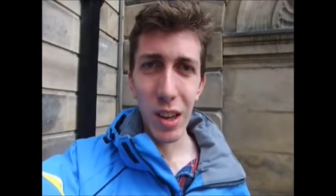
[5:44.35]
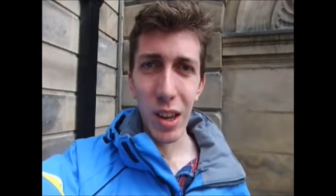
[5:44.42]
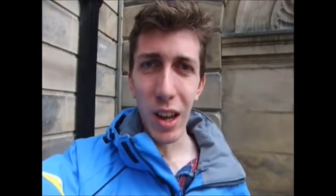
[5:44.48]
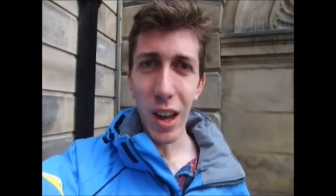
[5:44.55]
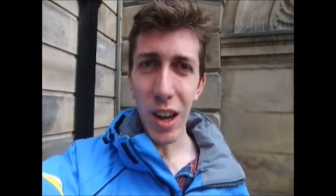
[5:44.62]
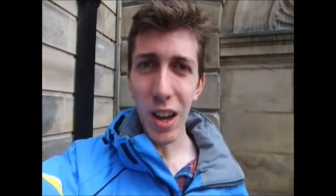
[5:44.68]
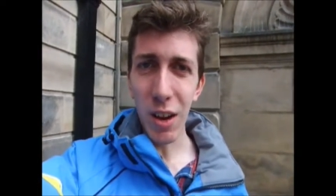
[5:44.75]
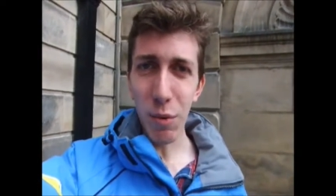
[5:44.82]

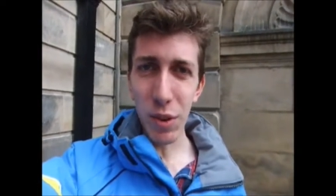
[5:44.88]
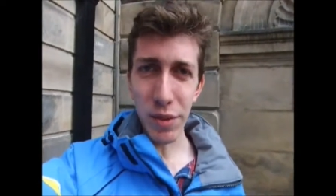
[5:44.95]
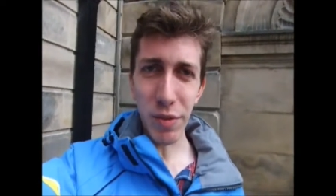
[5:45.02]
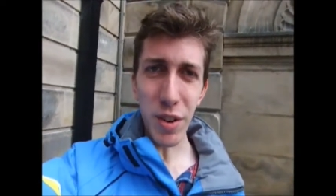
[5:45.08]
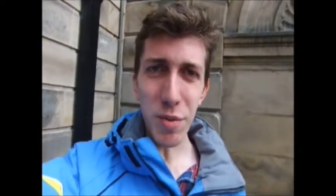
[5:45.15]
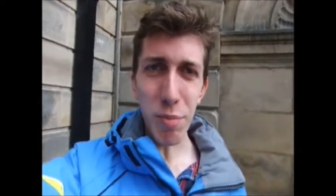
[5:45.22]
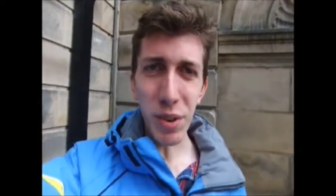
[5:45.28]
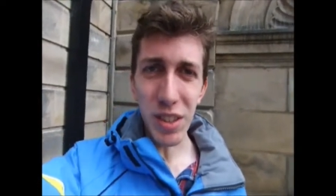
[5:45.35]
It wasn't
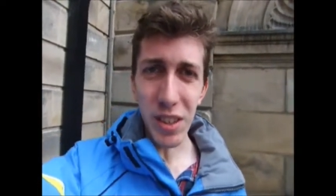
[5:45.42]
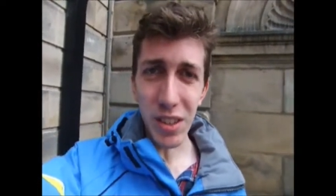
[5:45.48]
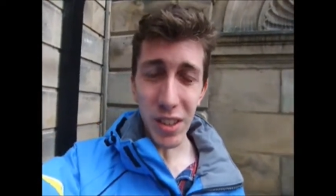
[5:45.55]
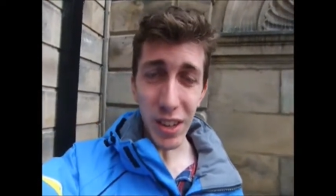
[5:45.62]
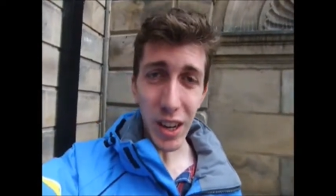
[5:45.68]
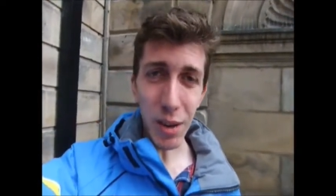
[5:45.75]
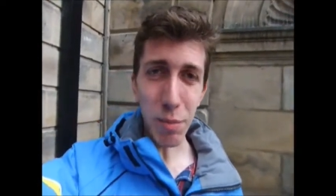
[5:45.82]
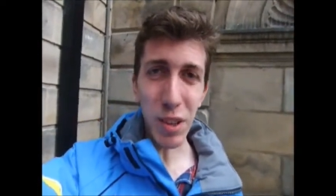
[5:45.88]
very busy
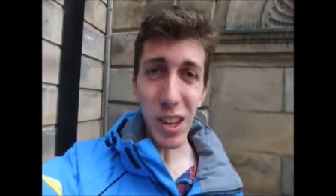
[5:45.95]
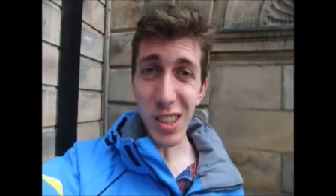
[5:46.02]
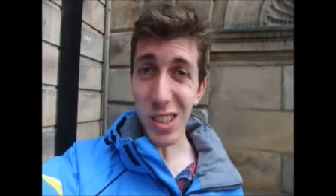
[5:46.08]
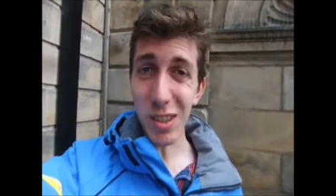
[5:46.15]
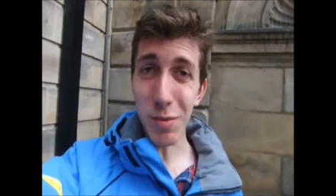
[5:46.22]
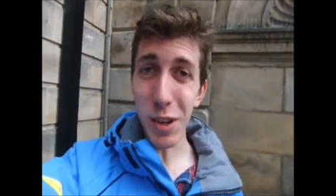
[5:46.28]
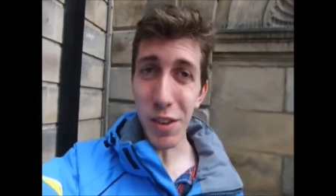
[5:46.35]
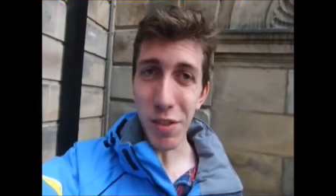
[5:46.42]
today, but actually
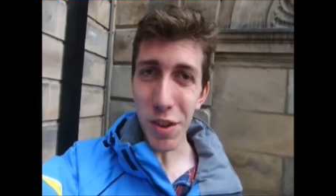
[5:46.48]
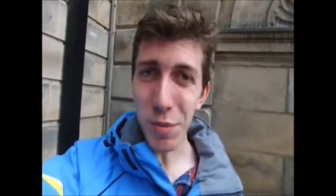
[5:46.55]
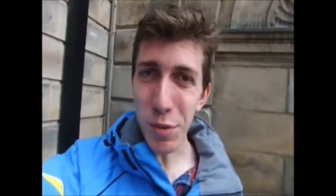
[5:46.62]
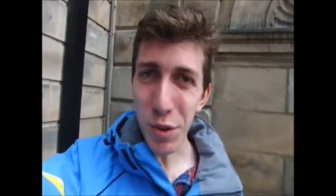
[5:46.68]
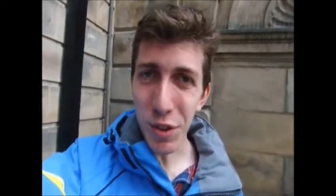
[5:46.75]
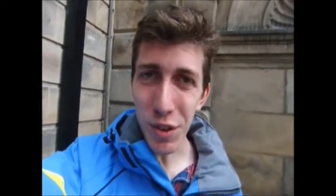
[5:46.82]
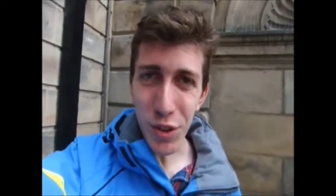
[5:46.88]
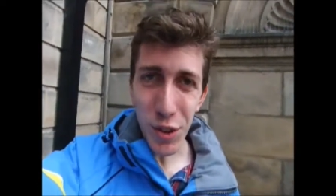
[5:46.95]
made for a
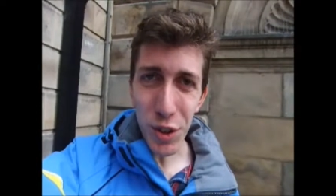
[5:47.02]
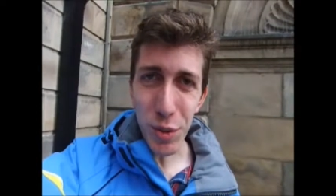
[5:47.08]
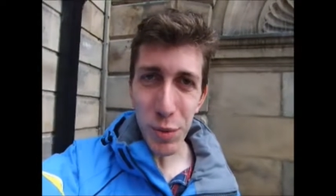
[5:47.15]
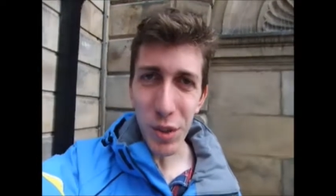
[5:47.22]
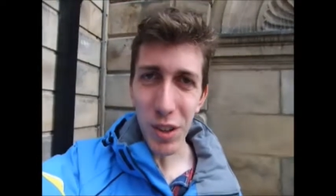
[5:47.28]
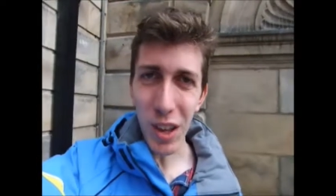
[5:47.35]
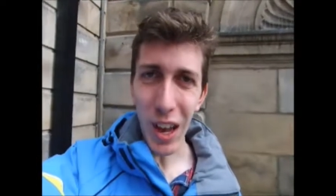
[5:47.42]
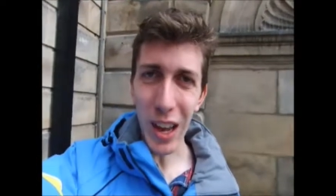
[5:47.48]
more
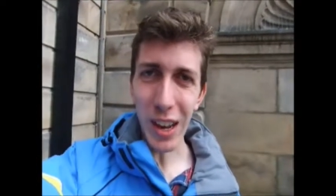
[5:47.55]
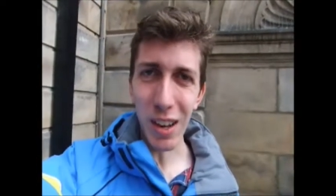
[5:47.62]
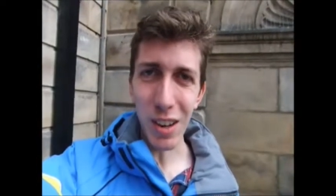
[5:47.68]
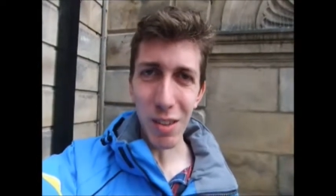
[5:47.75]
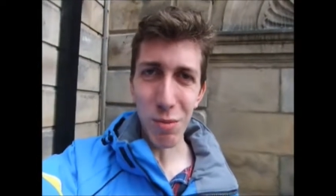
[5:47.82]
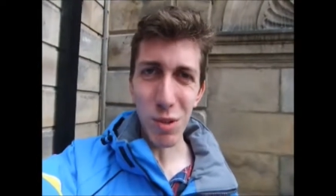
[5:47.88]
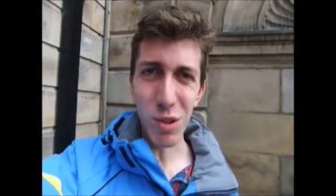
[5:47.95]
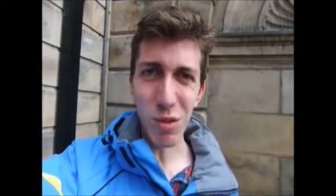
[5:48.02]
enjoyable and
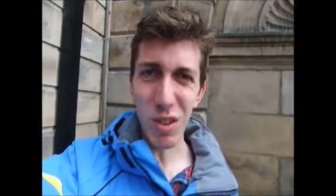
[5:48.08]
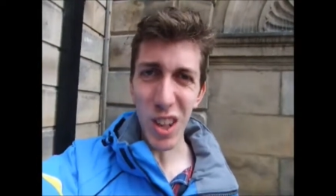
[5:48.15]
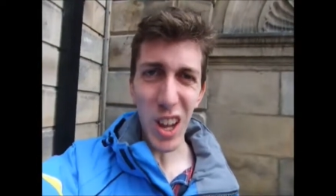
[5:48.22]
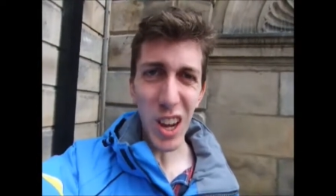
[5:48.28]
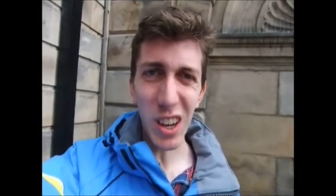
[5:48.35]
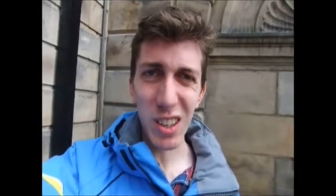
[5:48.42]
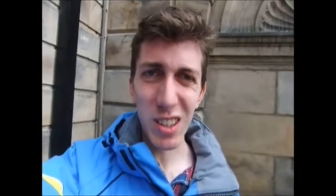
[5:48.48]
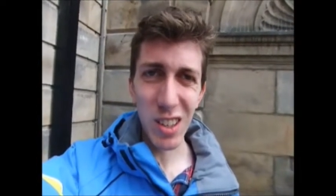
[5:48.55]
more
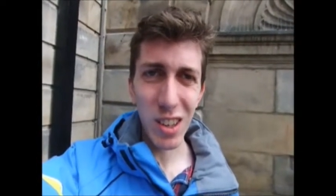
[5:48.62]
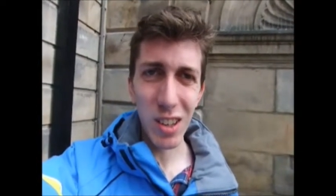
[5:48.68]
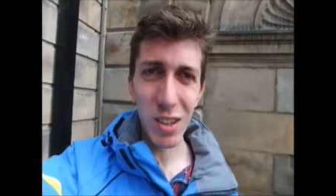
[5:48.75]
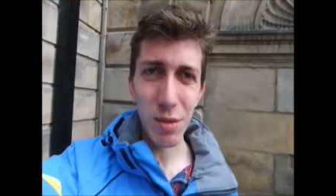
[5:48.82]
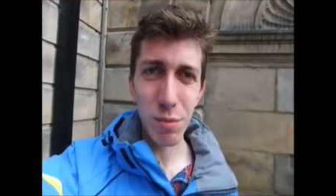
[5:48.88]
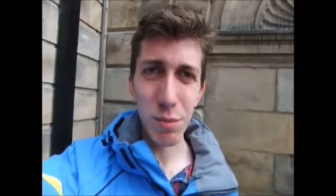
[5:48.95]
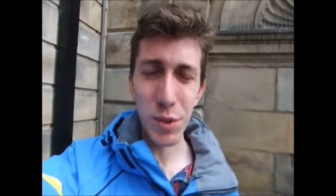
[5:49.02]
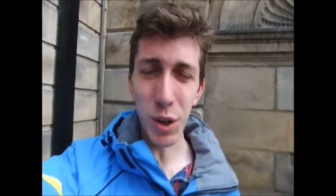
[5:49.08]
relaxed
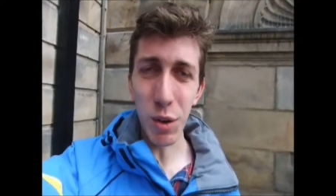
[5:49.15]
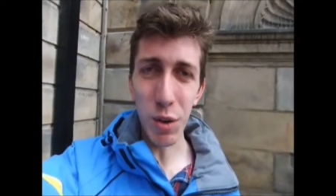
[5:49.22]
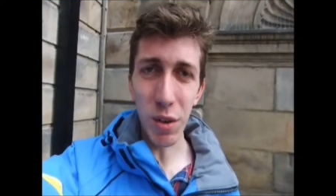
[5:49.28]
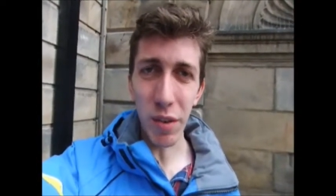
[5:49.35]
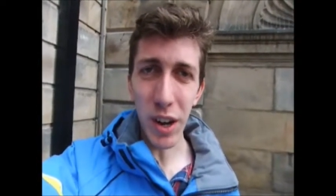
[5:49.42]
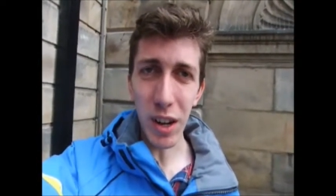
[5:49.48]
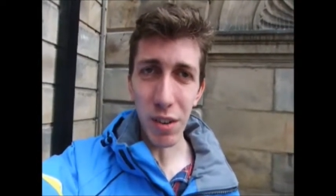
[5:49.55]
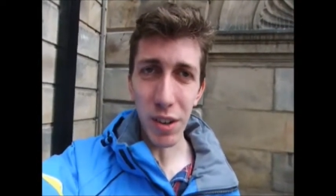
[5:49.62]
tour
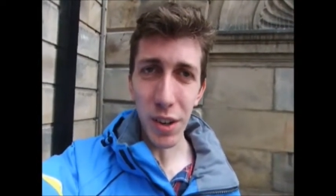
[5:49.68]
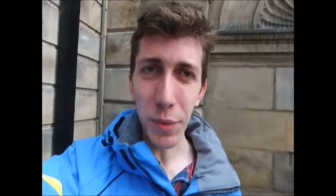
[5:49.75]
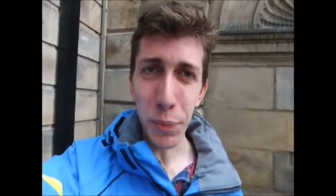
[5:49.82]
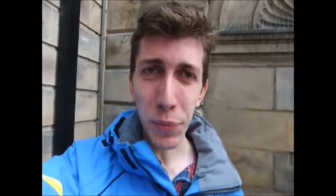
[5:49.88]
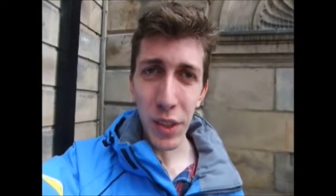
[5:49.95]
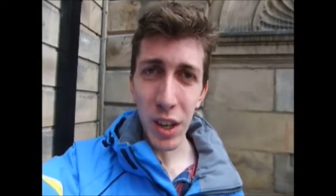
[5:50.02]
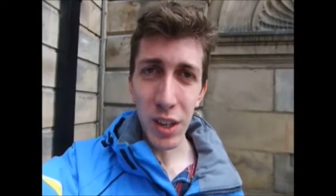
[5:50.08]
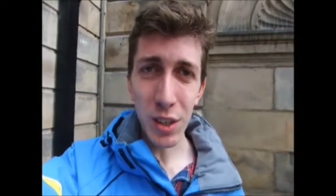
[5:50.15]
around.
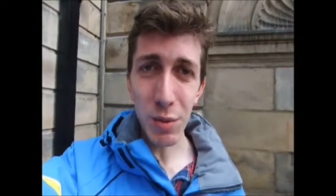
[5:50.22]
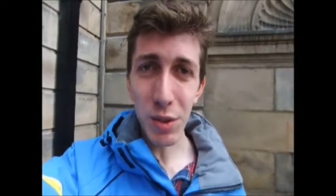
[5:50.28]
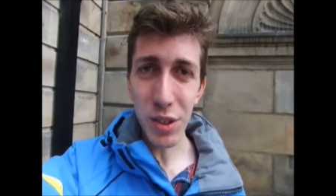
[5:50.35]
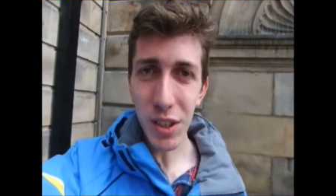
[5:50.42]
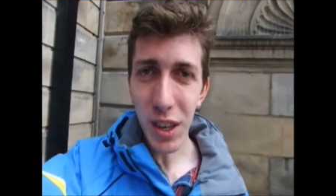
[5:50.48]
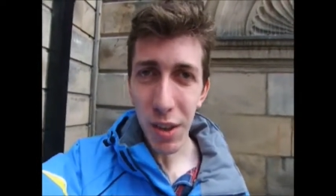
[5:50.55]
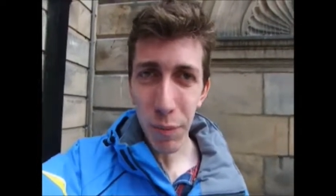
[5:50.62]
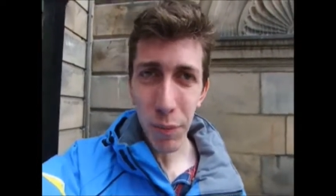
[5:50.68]
So we'll
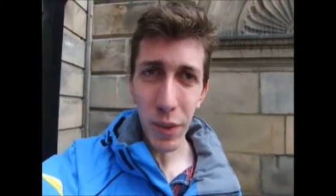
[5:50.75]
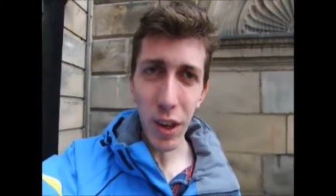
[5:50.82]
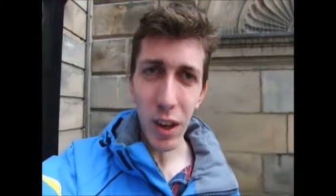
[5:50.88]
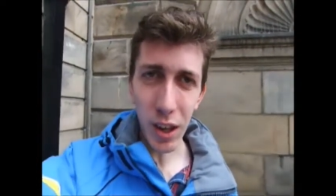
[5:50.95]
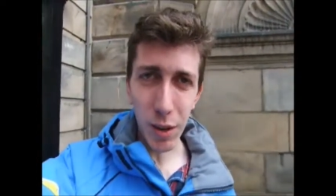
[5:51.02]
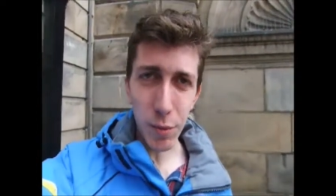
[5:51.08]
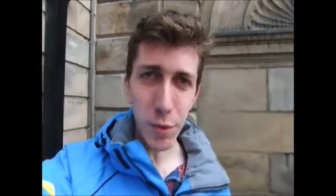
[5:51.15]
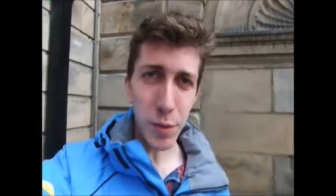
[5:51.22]
see. I'll
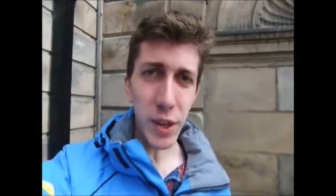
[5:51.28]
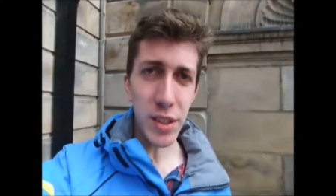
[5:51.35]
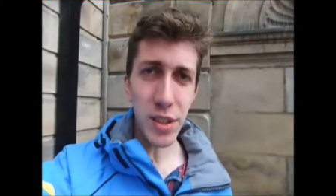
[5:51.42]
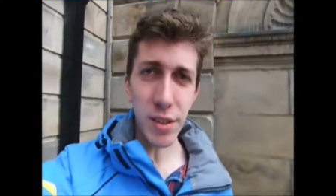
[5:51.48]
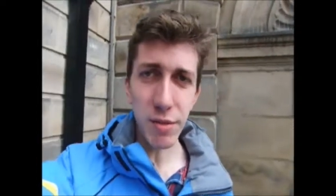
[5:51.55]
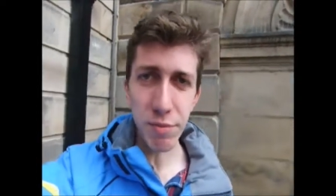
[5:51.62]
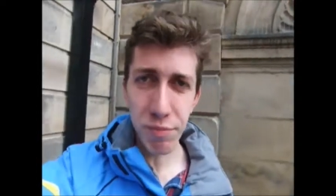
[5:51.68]
keep you updated.